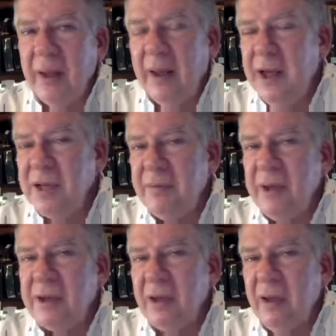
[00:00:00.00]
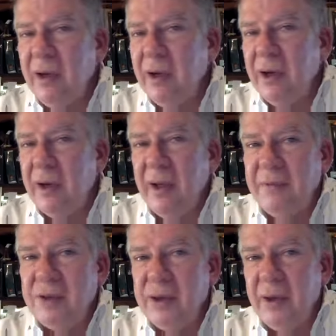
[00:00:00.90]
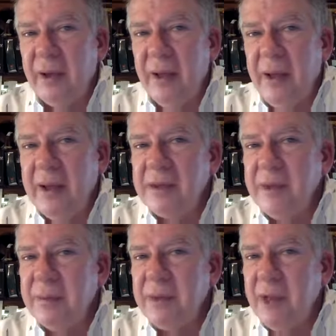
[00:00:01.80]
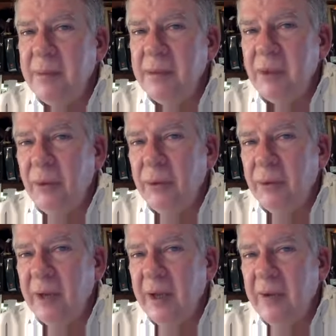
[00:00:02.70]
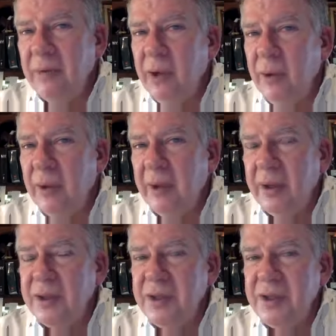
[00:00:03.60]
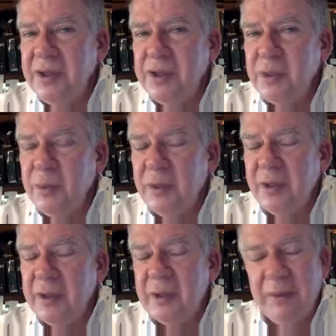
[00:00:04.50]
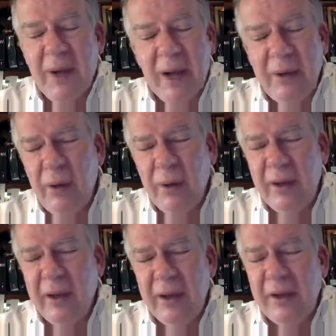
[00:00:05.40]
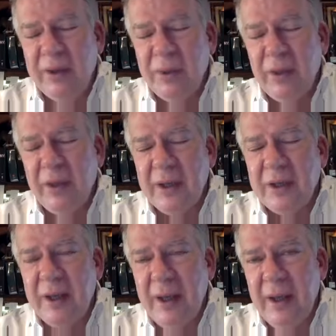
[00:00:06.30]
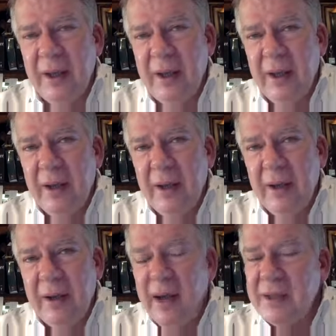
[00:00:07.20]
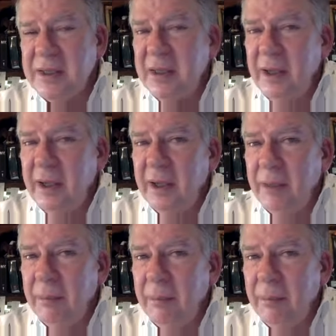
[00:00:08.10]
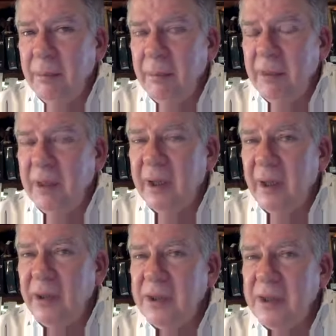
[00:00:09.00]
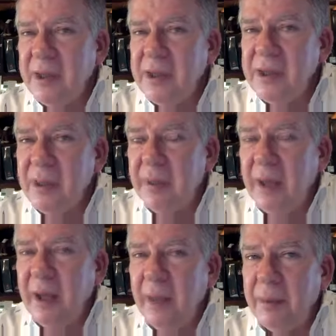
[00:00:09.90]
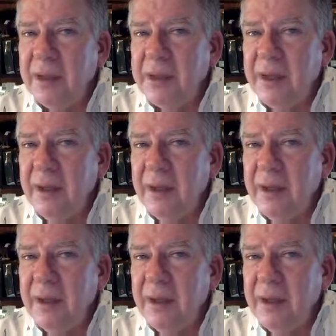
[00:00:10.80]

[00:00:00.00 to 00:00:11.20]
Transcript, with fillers: Each of us along our life's journey sometimes go through life knowing that Jesus is with us or not knowing that he is with us, not seeing him, but then all of a sudden something happens.